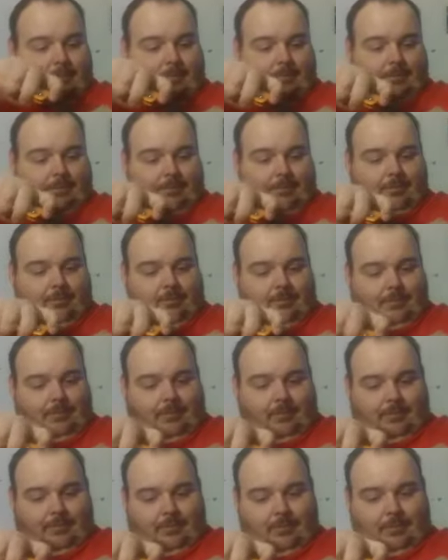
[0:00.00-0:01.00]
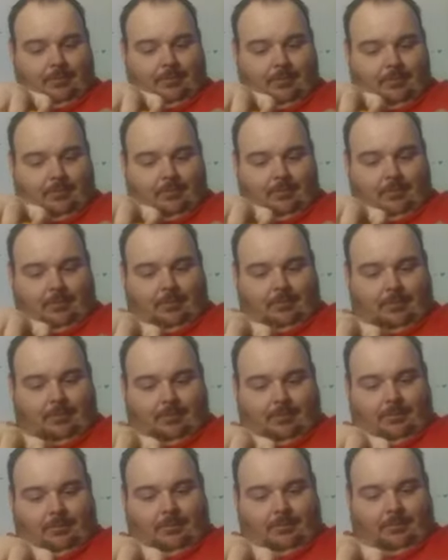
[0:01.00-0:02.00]

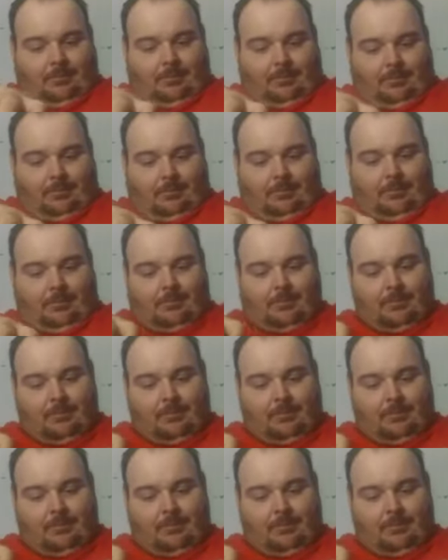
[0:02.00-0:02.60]
No one is speaking in this clip.